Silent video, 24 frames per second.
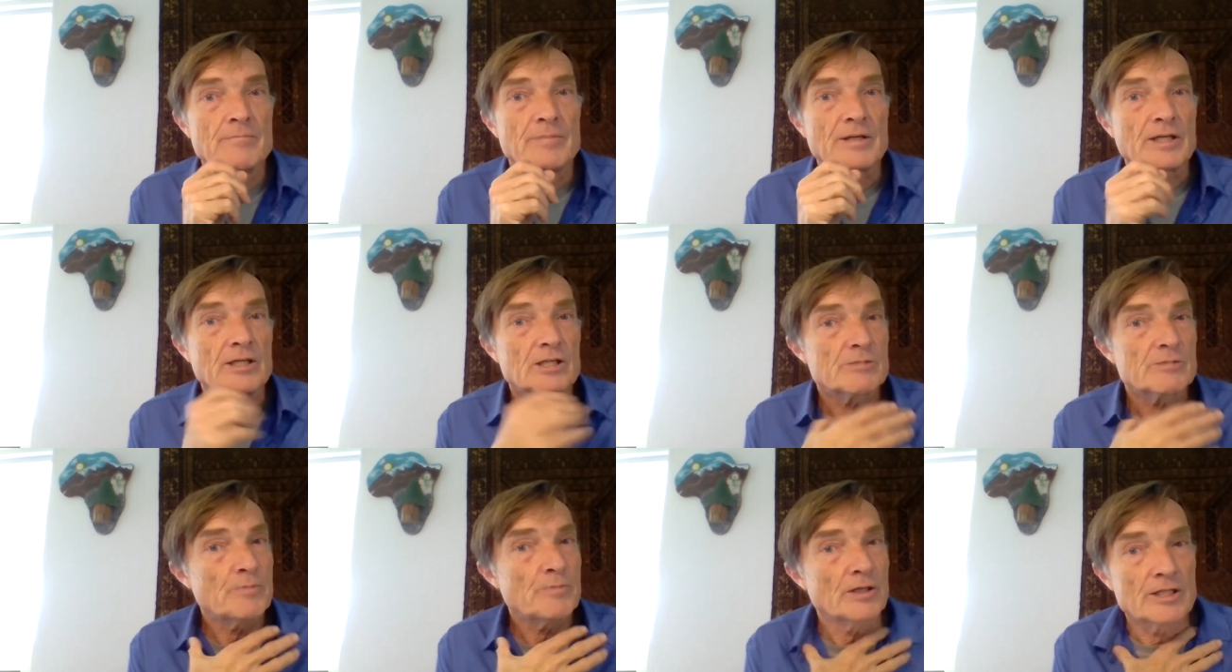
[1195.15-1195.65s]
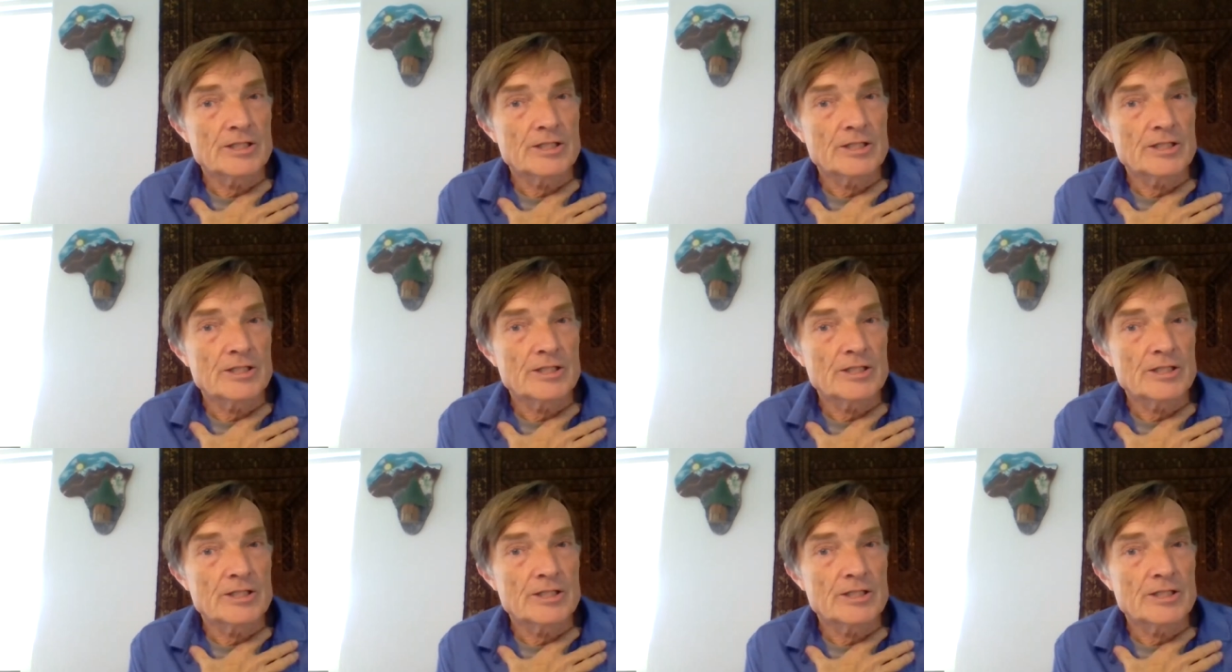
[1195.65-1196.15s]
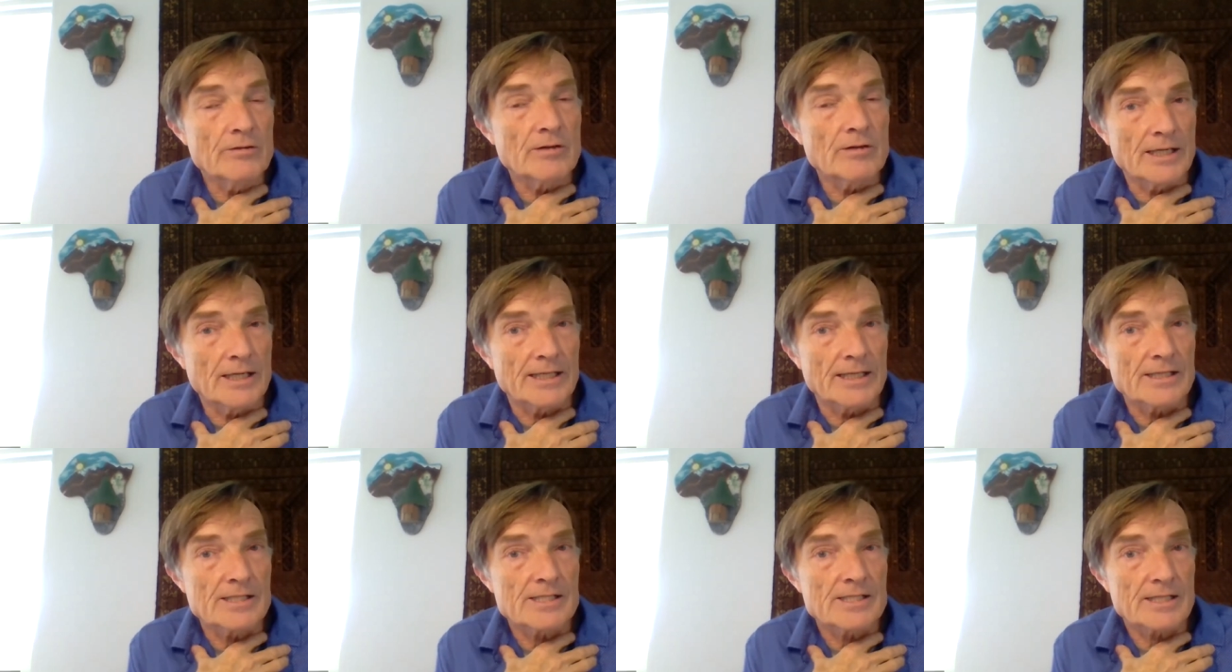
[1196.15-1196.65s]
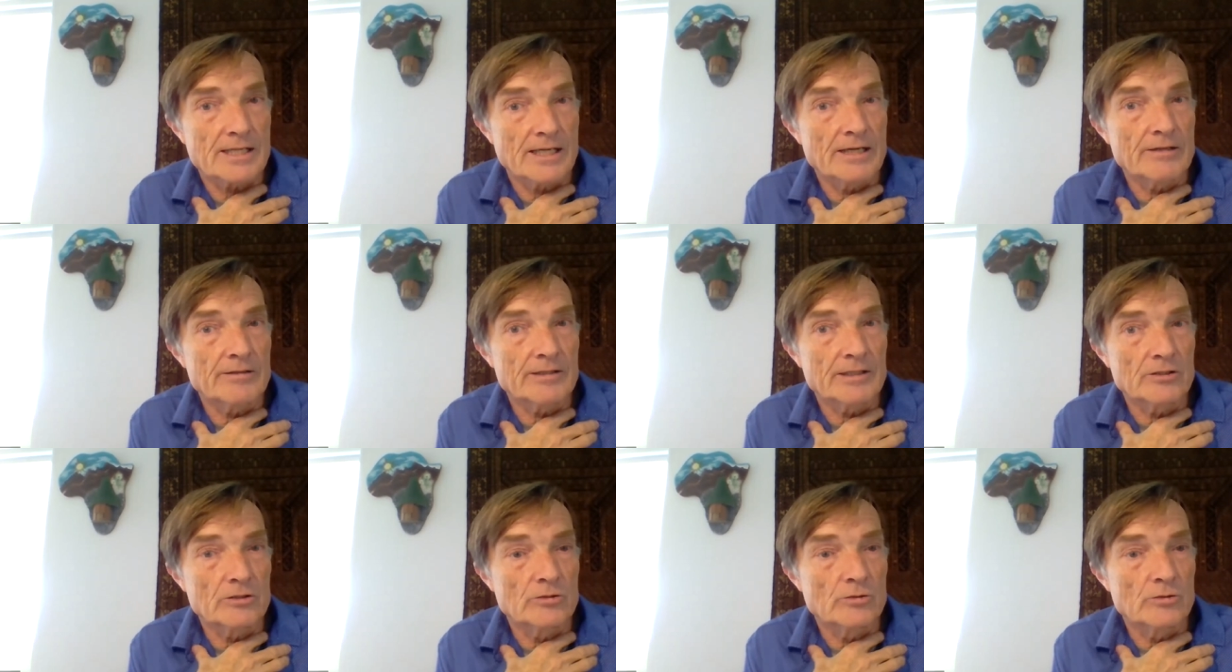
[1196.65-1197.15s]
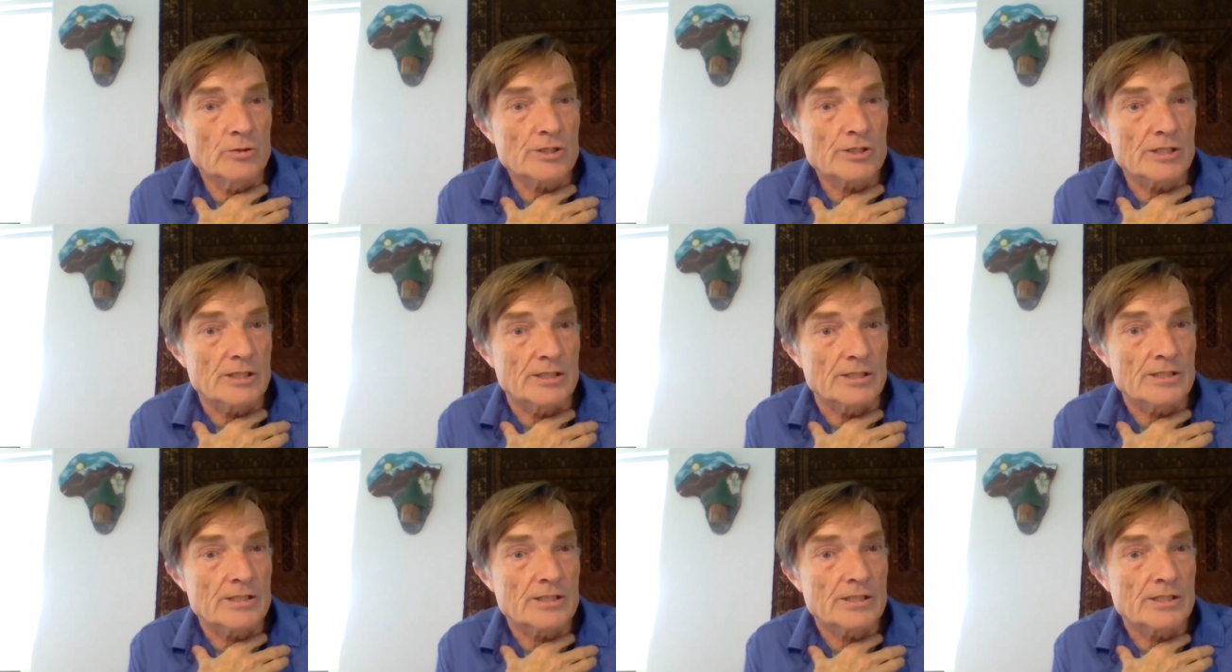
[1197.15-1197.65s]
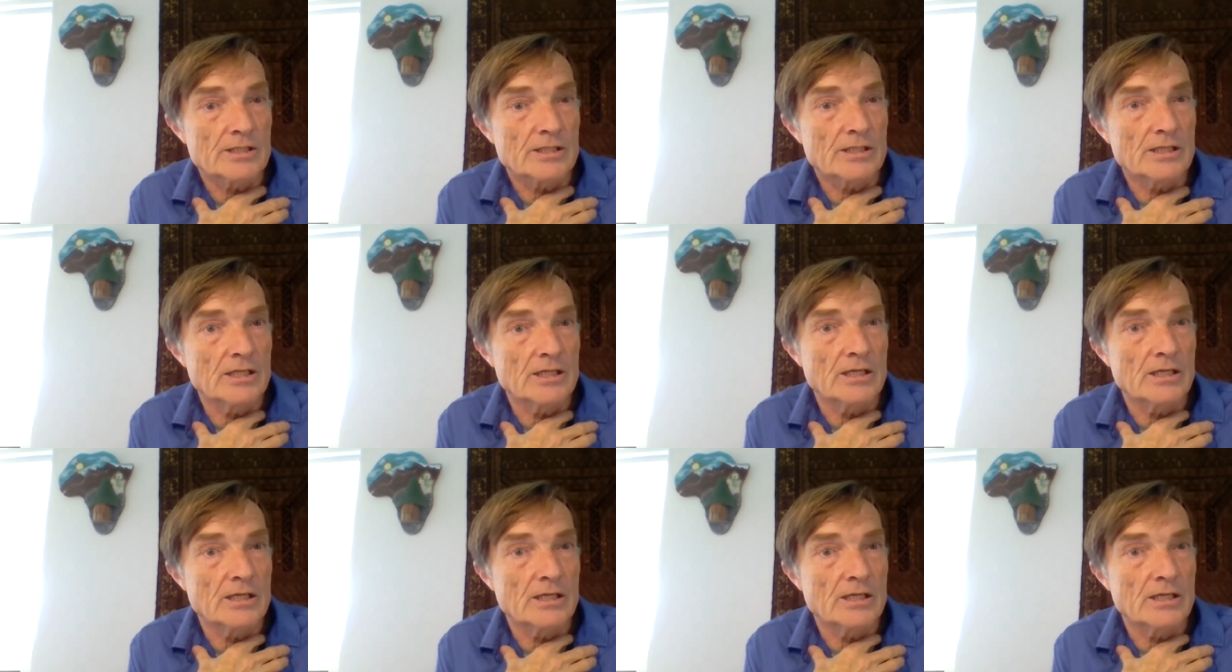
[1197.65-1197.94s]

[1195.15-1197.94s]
because politicians don't like scaring the horses.